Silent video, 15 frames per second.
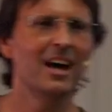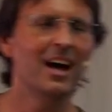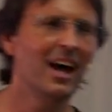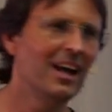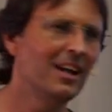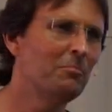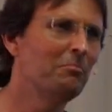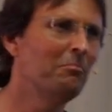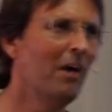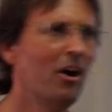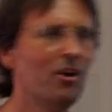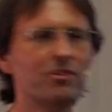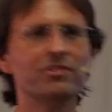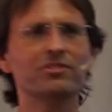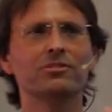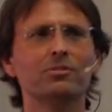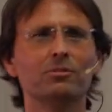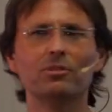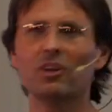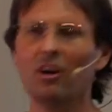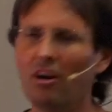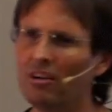an
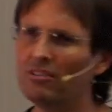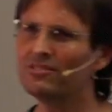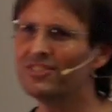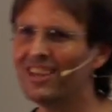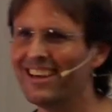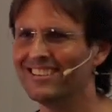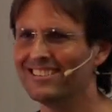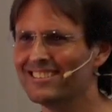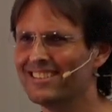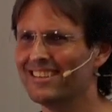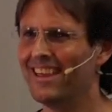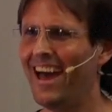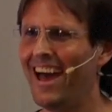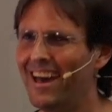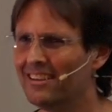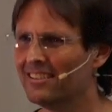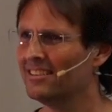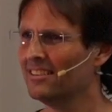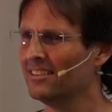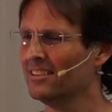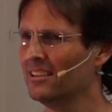emotional content to that,